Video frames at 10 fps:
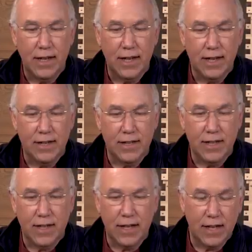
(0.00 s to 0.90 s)
And
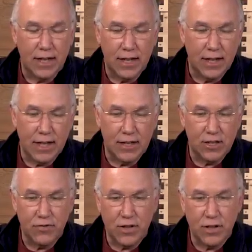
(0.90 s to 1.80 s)
uh, I
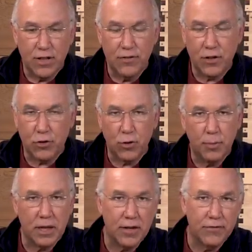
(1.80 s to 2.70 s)
catch if they're if they're
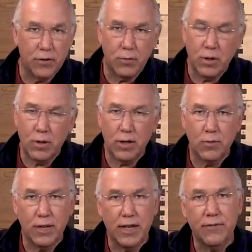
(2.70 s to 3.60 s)
grooming off a row
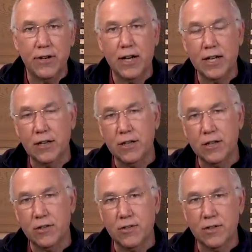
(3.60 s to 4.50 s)
or whatever, I can look
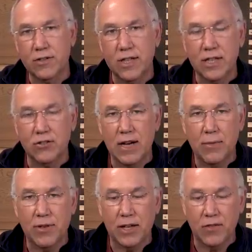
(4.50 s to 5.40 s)
at those little sticky
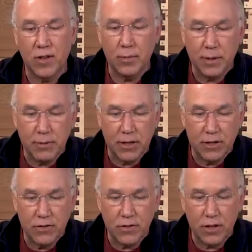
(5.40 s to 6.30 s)
traps. I can see them up
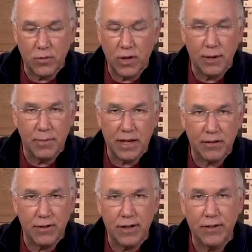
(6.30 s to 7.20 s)
close. They're on a white
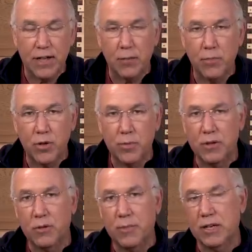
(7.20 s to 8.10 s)
background. I can put them
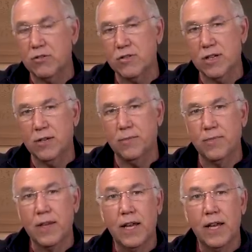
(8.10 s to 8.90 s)
under a microscope.